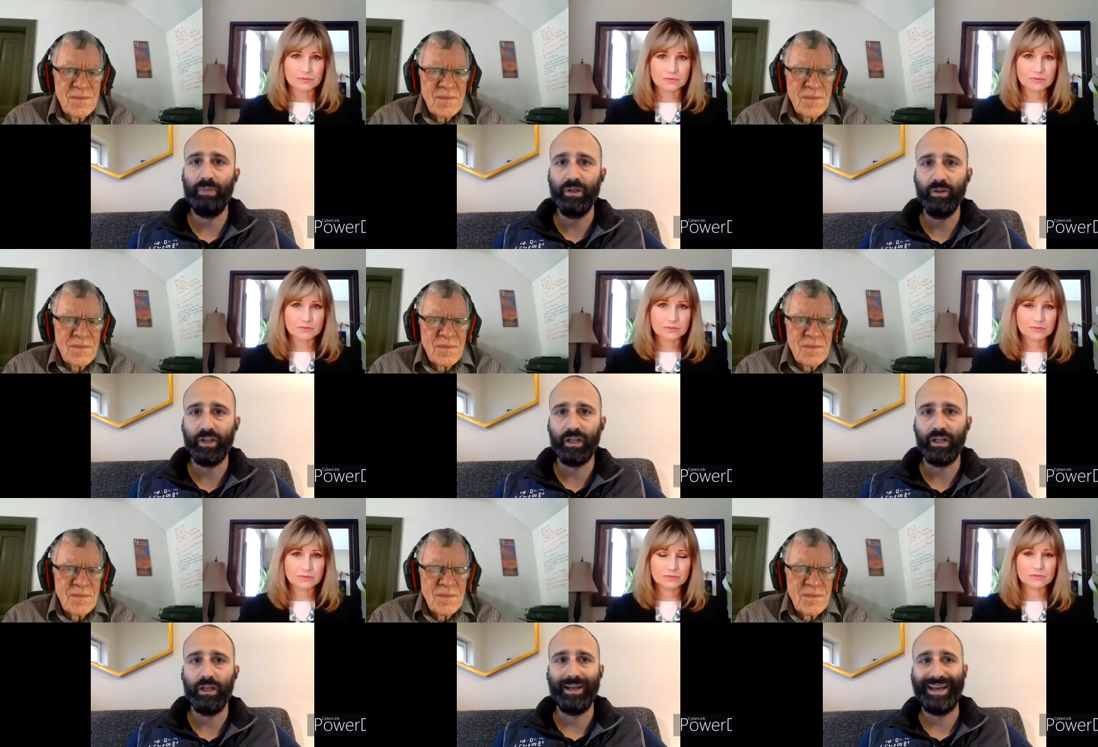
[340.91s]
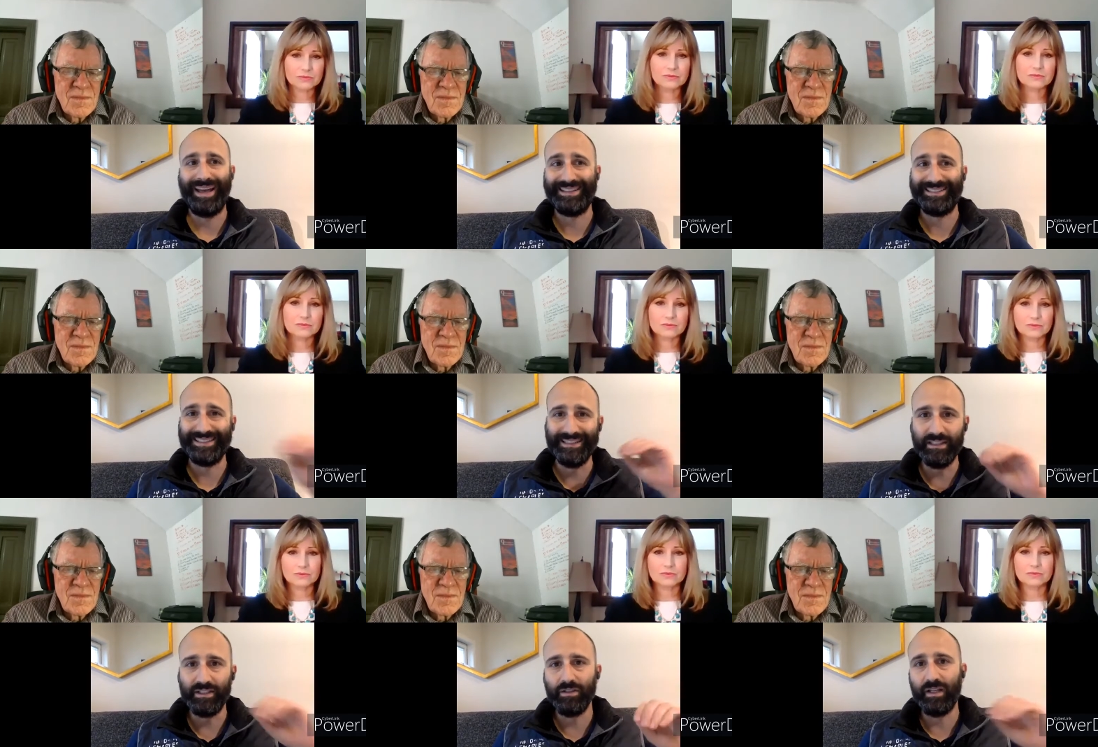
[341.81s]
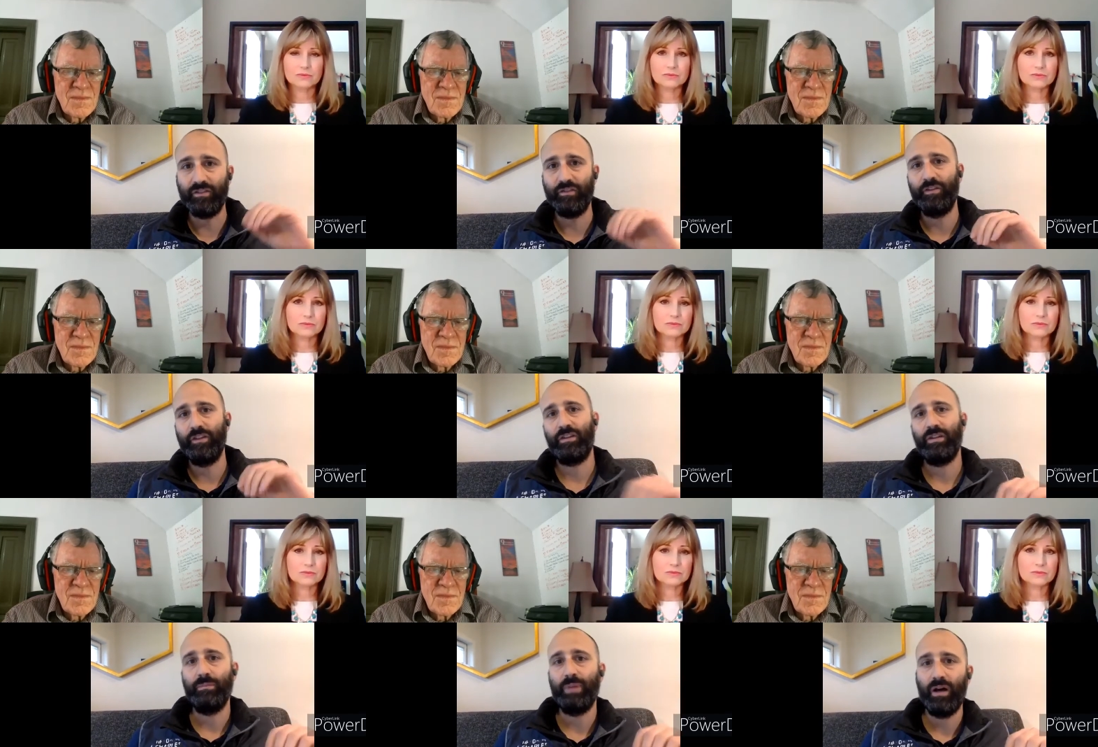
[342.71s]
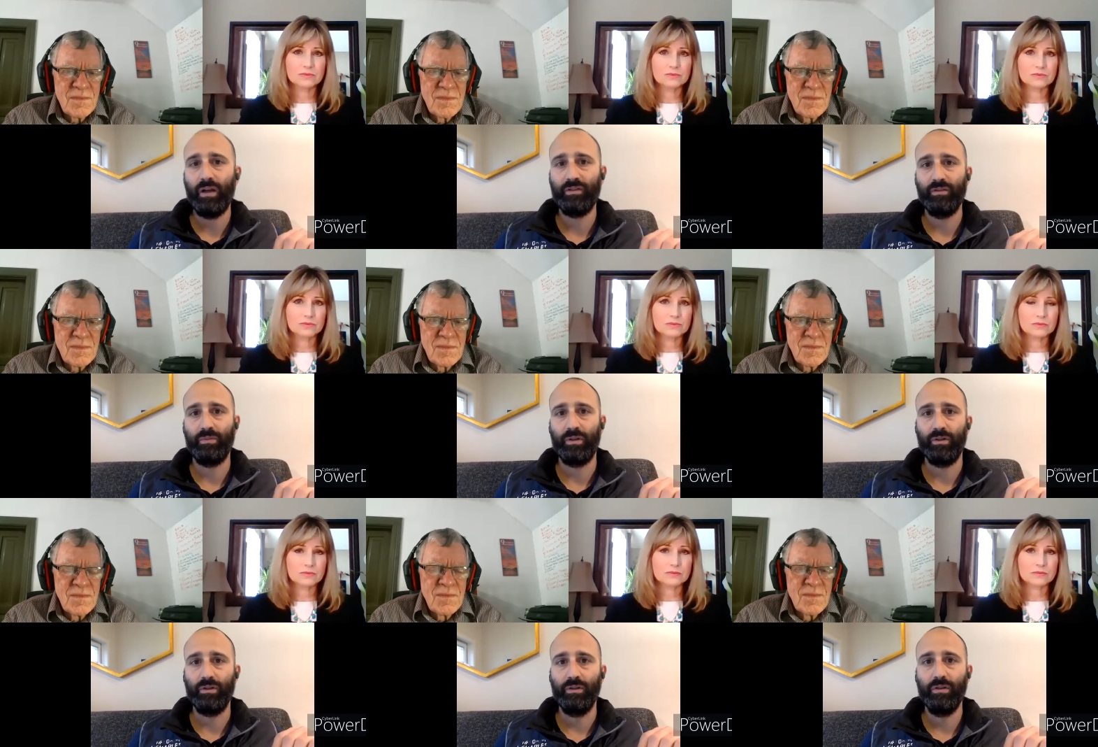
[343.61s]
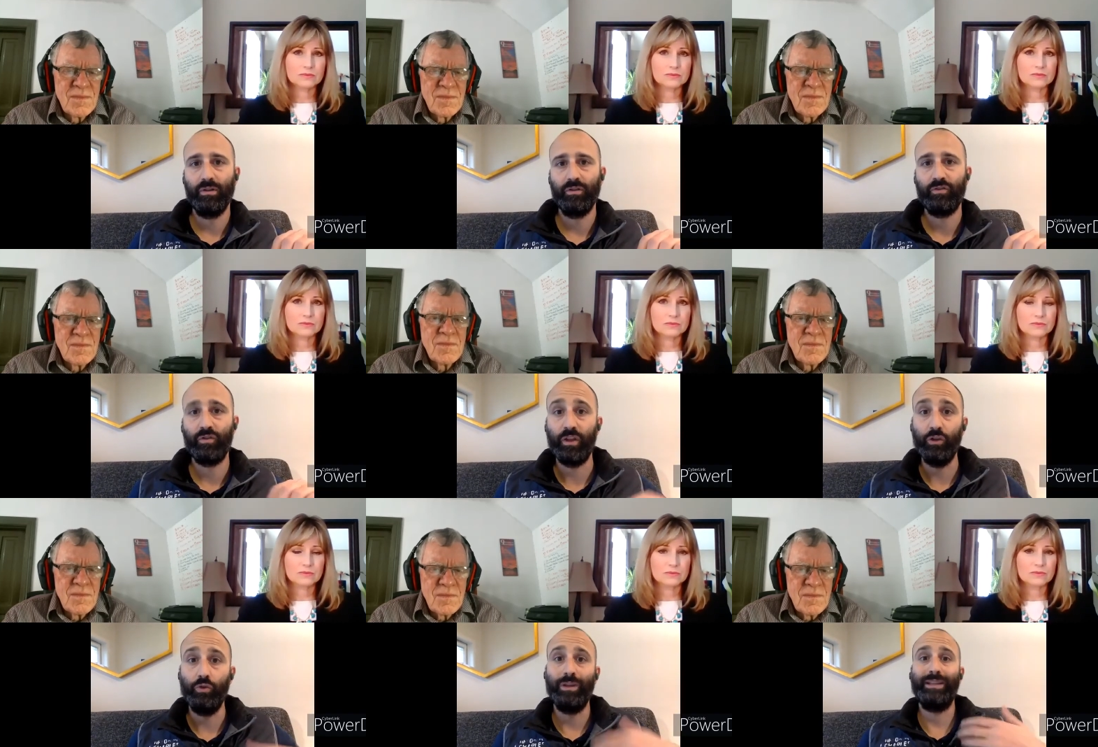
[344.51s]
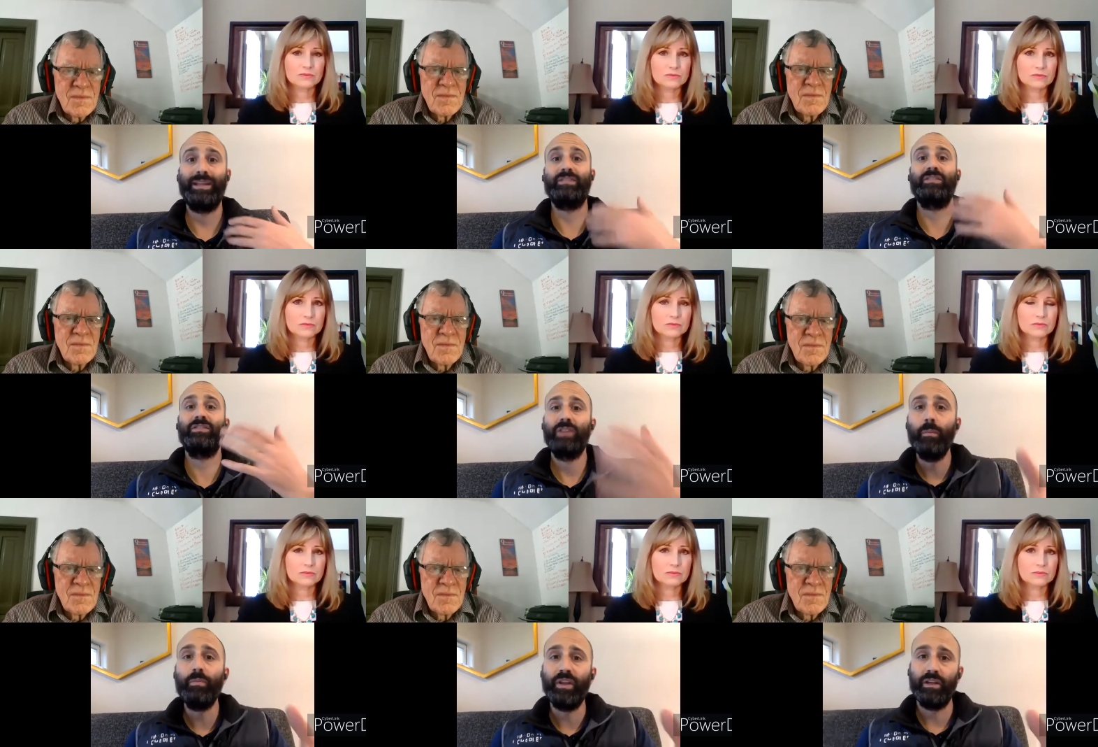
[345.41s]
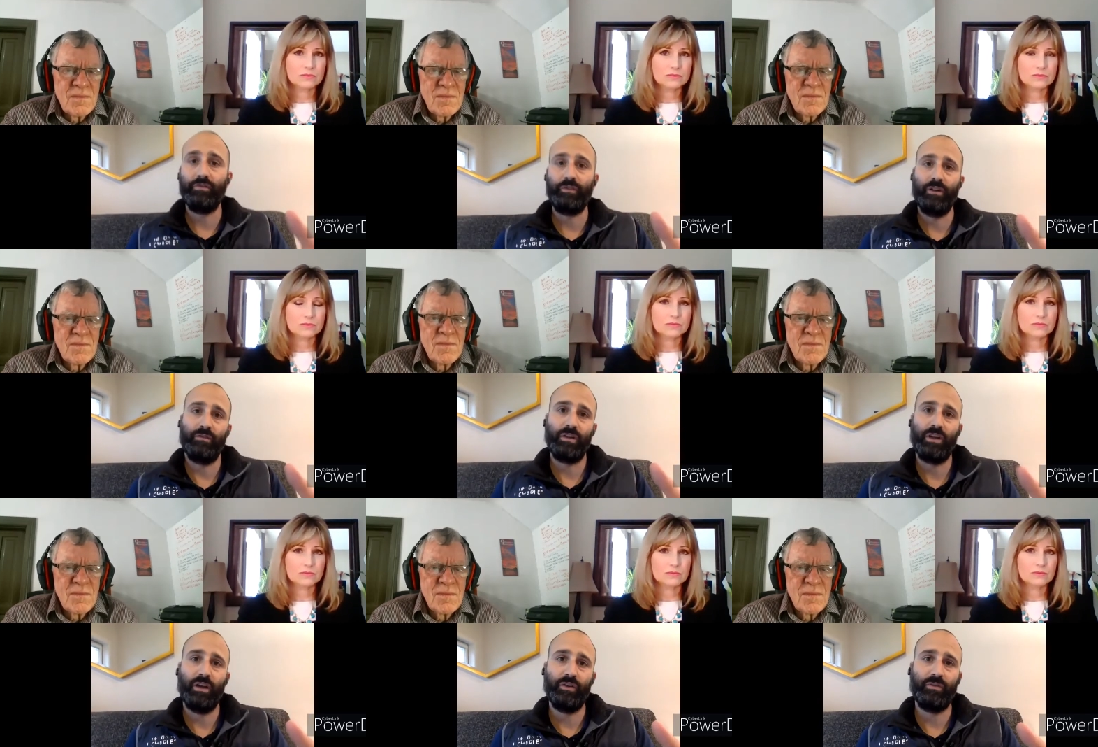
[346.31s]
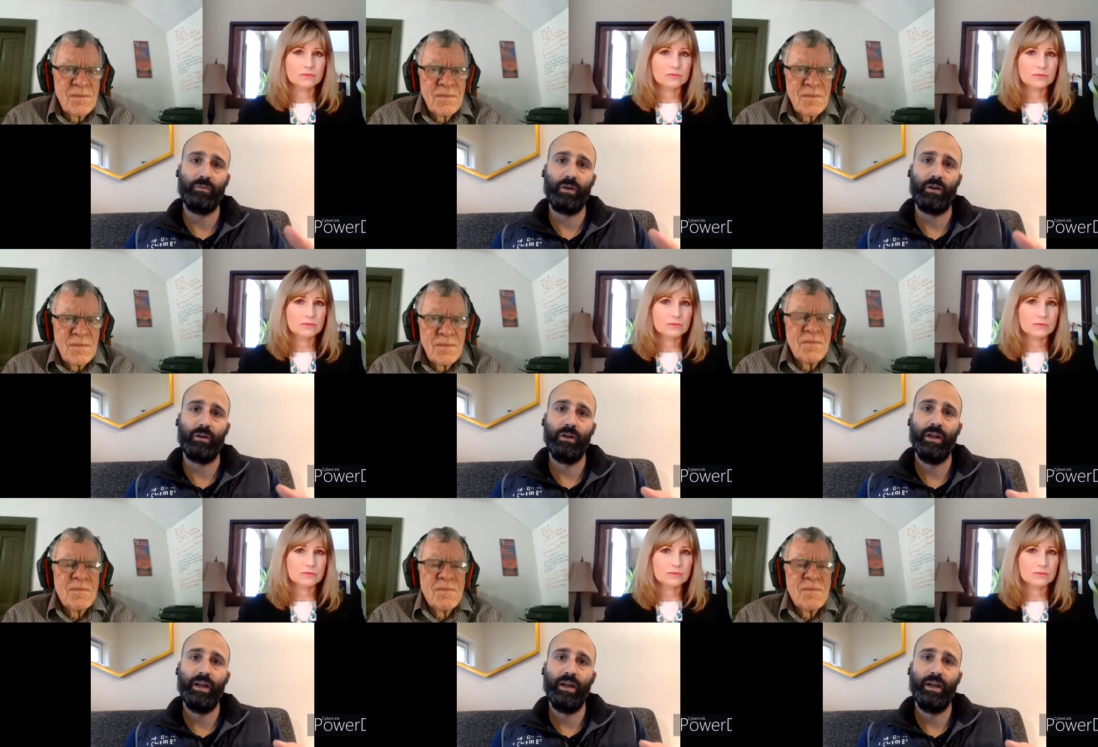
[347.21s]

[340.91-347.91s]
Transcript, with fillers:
Speaker 1: building as little as physically possible so that you can get something in front of a customer